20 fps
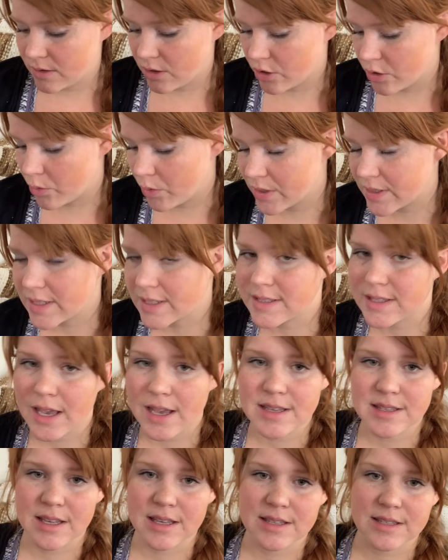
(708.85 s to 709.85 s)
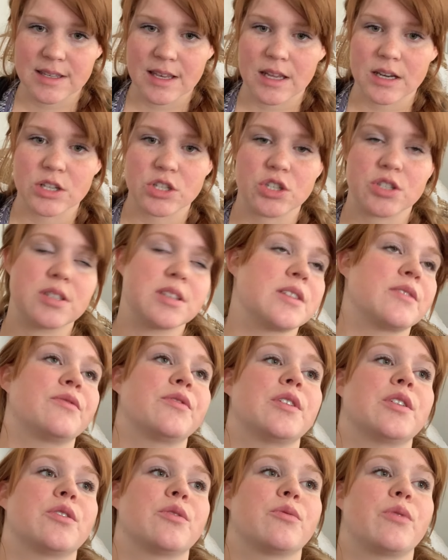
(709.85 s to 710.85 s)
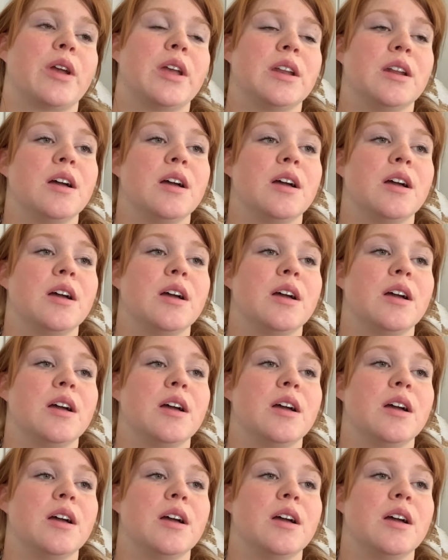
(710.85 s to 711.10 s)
or it was the size I said, it just didn't fit her right.